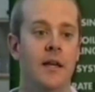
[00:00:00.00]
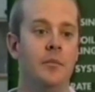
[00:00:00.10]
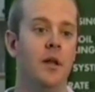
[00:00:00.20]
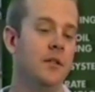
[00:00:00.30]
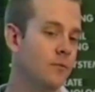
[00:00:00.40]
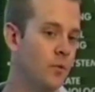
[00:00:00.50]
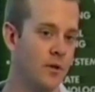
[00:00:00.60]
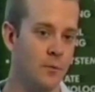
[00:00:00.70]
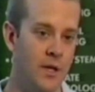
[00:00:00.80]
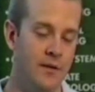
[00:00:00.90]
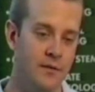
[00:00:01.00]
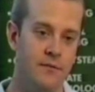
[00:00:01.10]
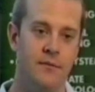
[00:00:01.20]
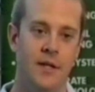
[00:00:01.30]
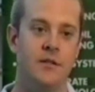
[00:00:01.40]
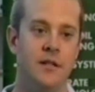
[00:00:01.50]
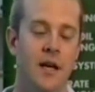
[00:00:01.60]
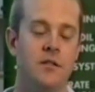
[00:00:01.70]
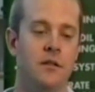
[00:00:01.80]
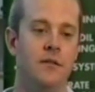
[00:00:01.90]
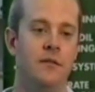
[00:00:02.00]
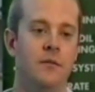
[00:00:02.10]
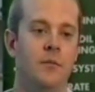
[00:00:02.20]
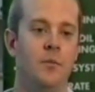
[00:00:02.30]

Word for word: in place of winter wheat. And it's excellent,